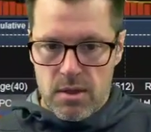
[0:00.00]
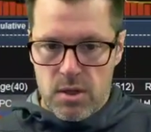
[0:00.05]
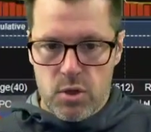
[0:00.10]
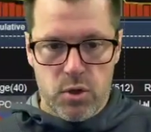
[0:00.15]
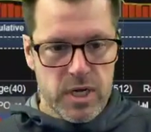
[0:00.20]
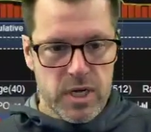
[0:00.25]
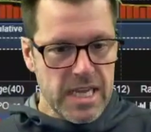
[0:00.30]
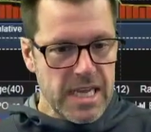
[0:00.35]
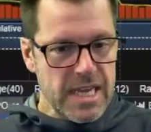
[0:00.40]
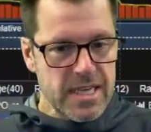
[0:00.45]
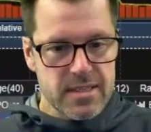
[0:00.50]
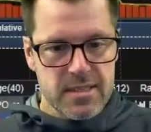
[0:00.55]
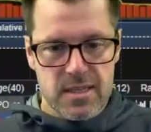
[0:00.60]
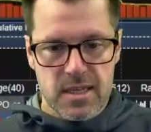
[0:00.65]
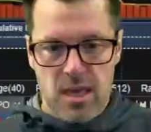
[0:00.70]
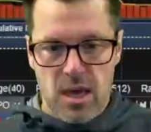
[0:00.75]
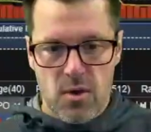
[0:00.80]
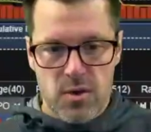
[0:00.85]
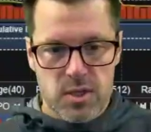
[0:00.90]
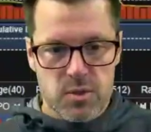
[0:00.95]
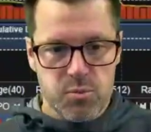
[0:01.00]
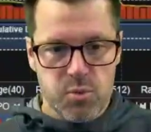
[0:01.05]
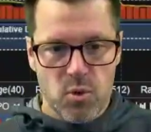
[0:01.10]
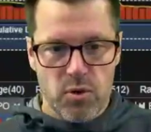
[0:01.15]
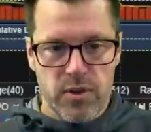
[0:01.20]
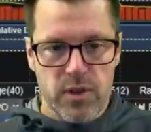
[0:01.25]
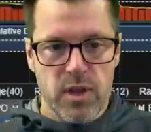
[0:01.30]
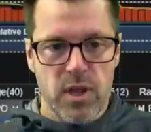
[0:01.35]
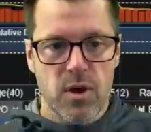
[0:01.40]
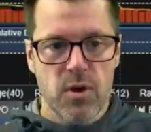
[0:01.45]
Could easily go
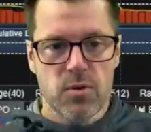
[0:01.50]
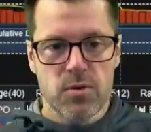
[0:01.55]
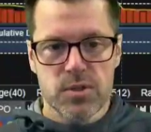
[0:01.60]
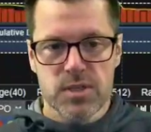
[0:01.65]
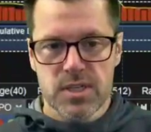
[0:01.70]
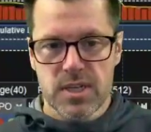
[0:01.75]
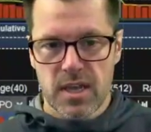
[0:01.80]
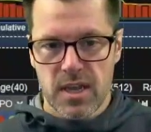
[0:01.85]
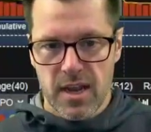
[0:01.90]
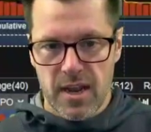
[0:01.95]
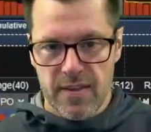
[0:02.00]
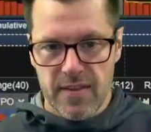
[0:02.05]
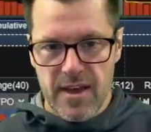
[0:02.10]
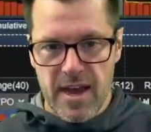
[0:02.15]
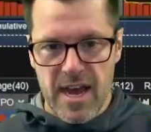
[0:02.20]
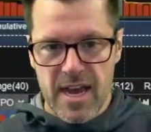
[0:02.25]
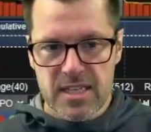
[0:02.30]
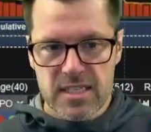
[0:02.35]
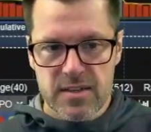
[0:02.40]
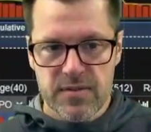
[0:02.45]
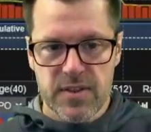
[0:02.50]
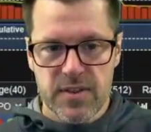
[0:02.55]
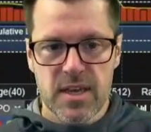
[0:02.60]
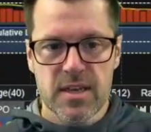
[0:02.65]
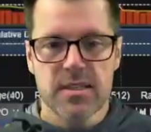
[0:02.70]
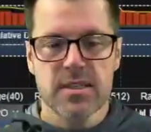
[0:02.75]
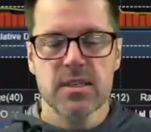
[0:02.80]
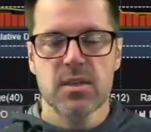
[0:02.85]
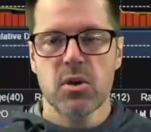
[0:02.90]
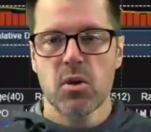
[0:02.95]
explore the lows and the highs of
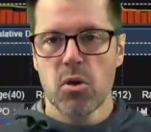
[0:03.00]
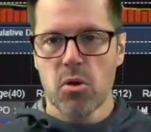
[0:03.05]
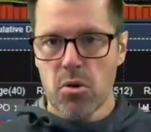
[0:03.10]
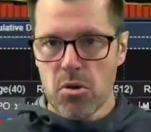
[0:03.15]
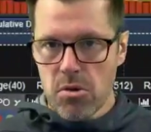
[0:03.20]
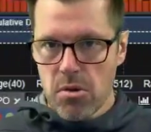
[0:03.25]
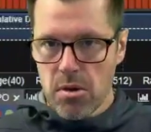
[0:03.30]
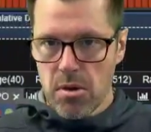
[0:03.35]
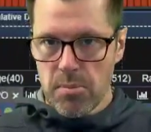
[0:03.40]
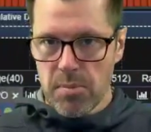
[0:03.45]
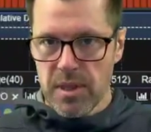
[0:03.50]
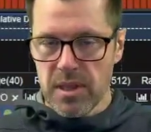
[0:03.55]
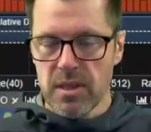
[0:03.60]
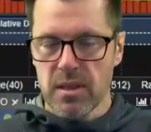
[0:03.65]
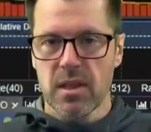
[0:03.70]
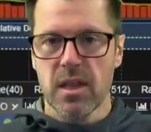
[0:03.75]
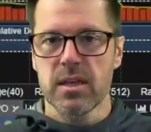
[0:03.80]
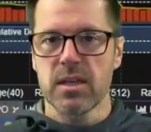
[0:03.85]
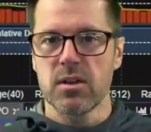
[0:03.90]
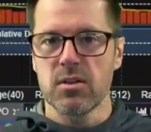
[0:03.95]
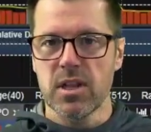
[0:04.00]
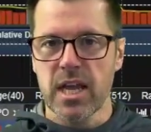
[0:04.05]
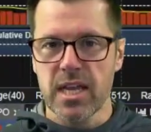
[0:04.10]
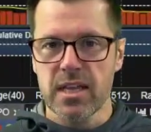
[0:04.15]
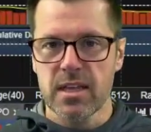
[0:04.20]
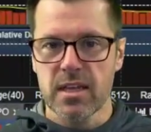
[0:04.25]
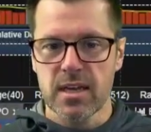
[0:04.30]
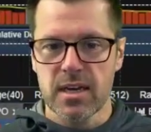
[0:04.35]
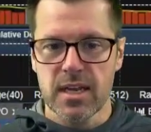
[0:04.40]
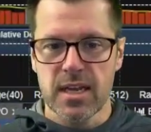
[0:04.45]
this, but
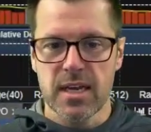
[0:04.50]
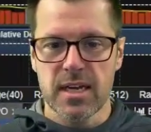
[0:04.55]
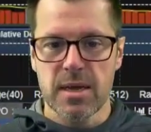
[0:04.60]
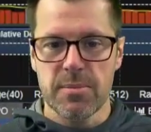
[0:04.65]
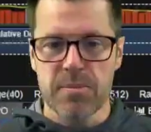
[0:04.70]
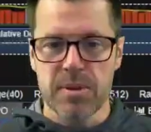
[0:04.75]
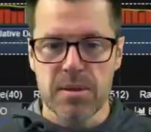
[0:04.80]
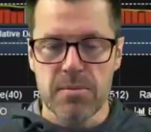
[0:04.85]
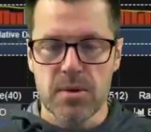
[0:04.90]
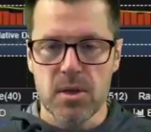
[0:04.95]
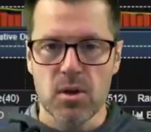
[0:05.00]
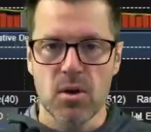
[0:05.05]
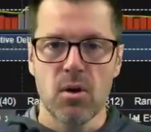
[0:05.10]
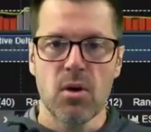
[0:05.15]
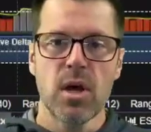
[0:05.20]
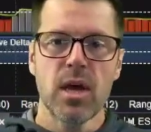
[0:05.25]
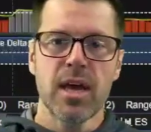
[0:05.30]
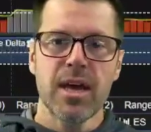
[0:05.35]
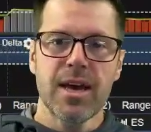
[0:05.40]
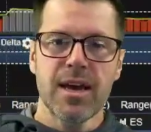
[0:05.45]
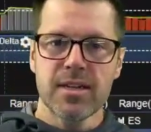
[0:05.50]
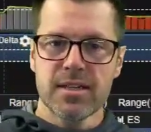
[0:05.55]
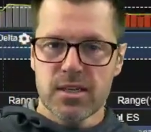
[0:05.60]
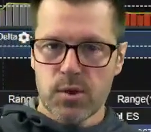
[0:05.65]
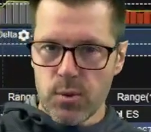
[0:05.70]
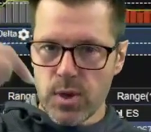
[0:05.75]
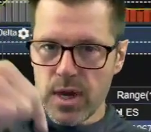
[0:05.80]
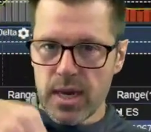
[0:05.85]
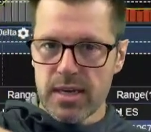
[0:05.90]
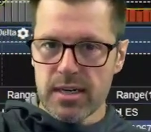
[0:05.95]
likely going to end up in the middle
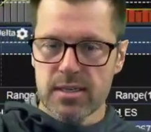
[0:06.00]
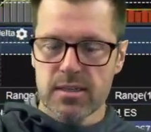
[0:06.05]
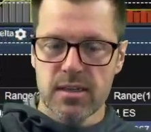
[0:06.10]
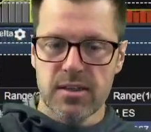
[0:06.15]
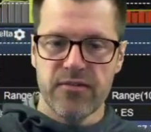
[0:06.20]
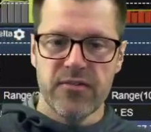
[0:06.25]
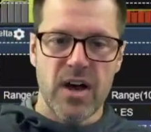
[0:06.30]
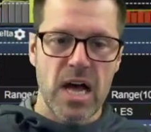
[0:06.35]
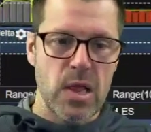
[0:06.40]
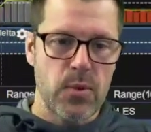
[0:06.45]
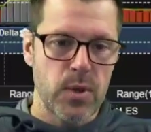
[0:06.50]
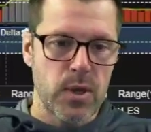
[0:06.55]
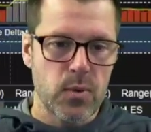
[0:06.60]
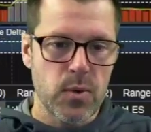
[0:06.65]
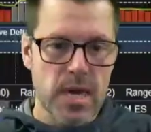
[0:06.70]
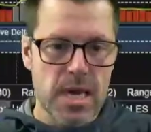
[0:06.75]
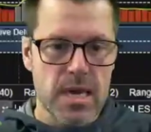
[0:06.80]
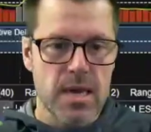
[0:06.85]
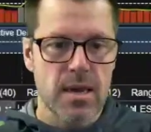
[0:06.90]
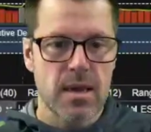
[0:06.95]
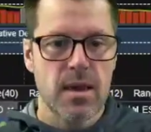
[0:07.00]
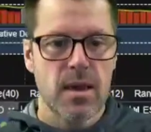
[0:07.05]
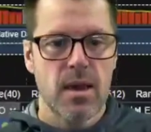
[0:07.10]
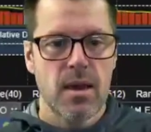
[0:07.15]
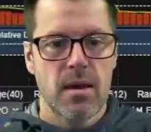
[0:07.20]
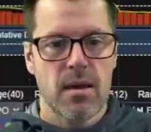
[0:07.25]
until we get into the following week.